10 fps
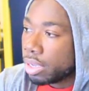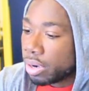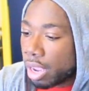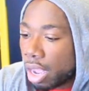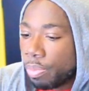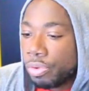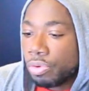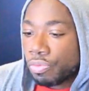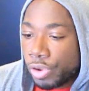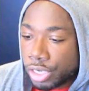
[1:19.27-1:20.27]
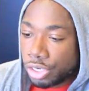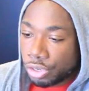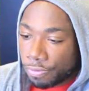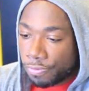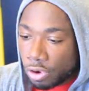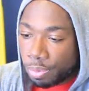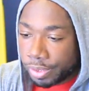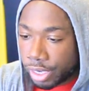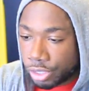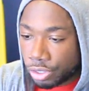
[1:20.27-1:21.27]
it'll help you reach your full
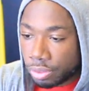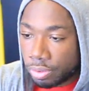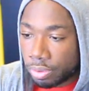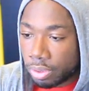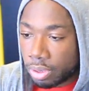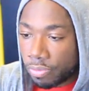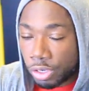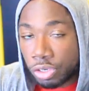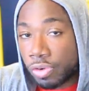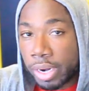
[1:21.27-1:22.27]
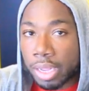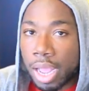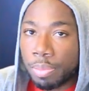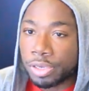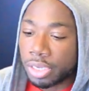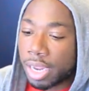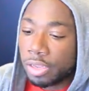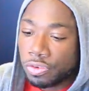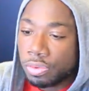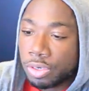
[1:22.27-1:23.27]
potential of what you're trying to accomplish a
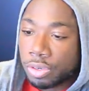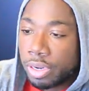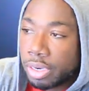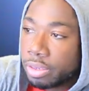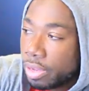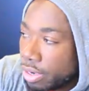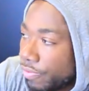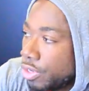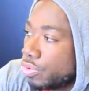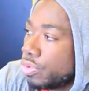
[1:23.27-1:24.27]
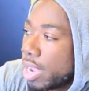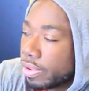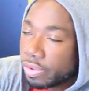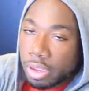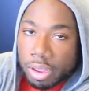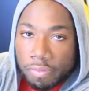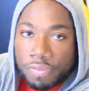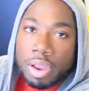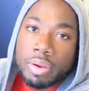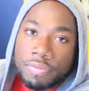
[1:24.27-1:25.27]
lot sooner than an individual who has
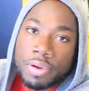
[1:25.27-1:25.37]
very,